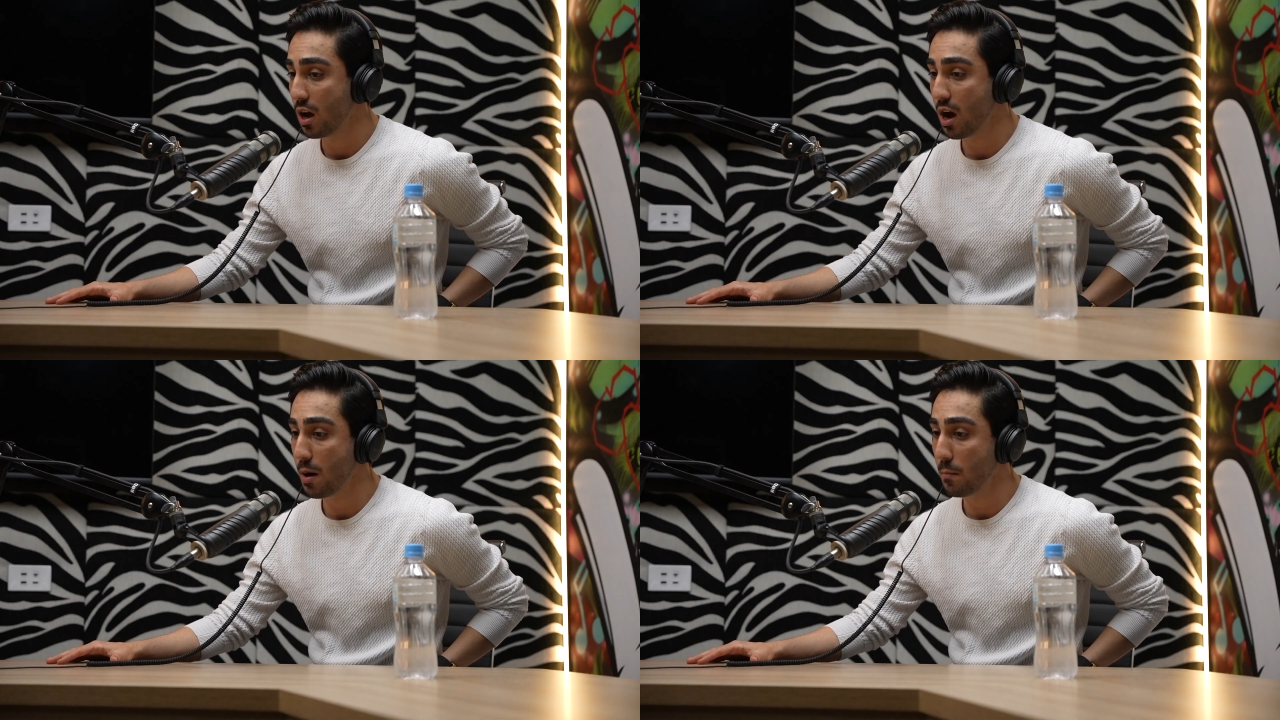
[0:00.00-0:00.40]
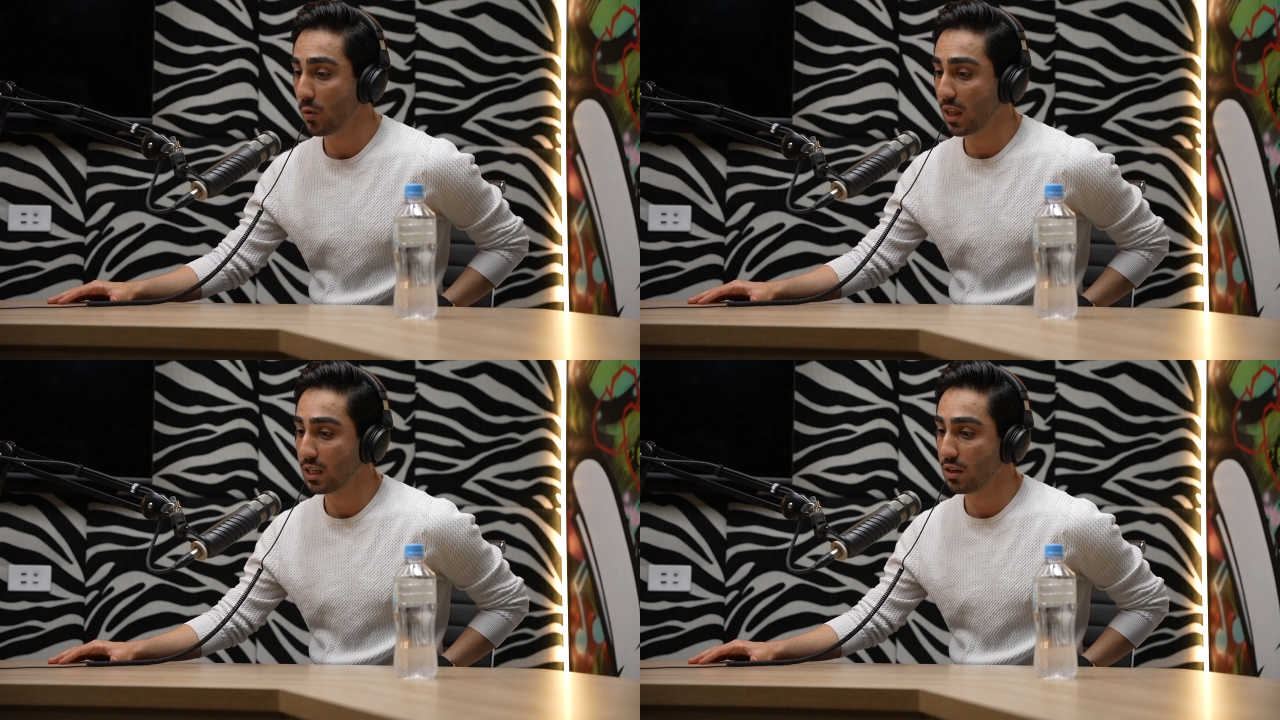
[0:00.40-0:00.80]

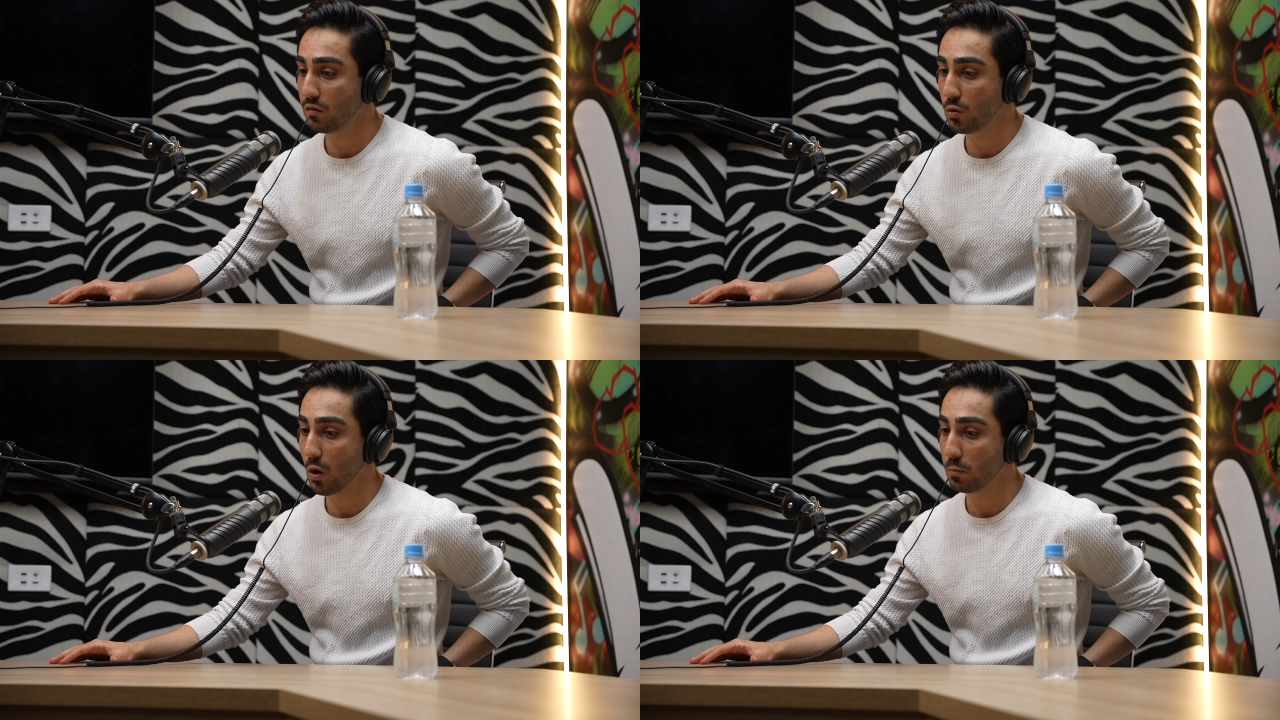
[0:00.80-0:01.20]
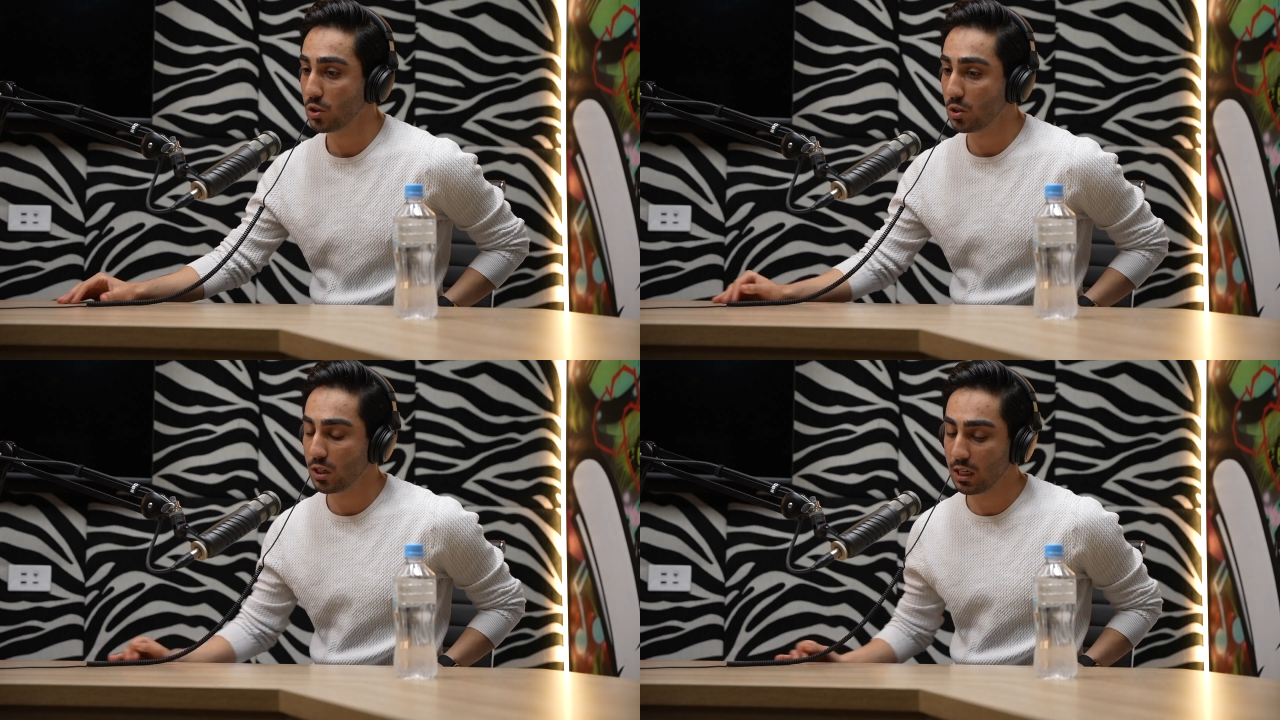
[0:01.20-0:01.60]
where they give you an
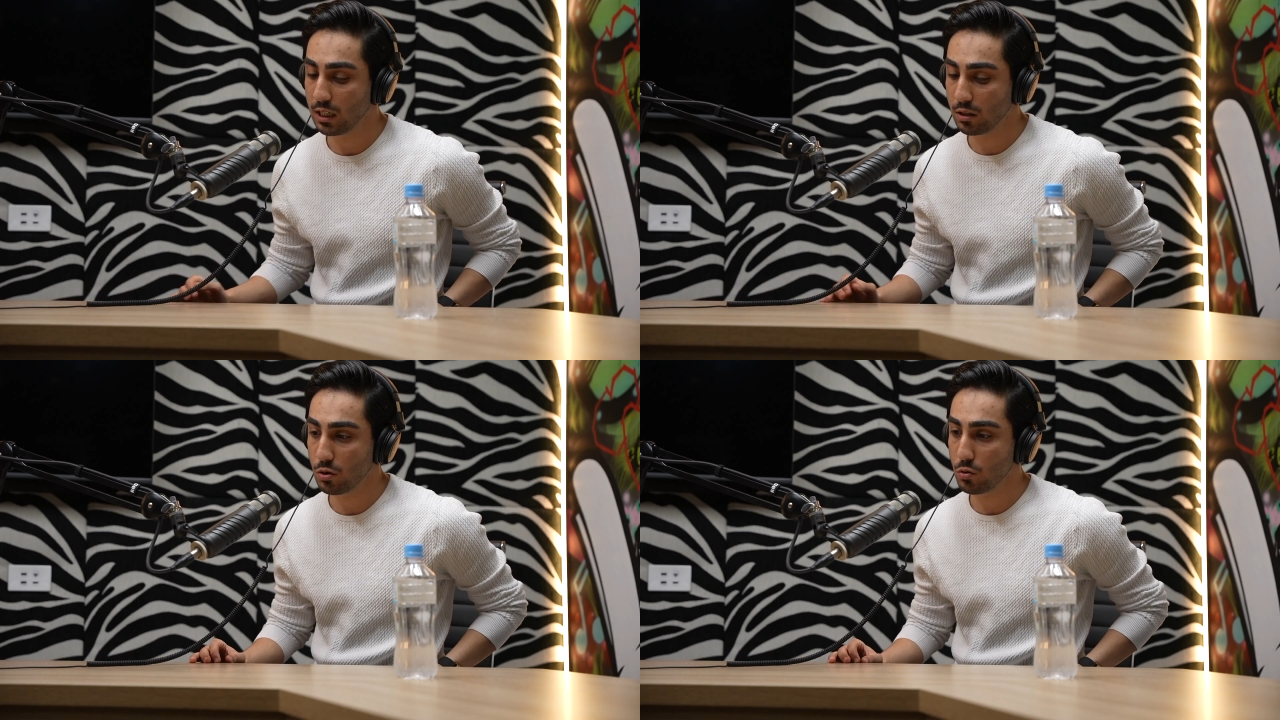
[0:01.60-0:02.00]
opportunity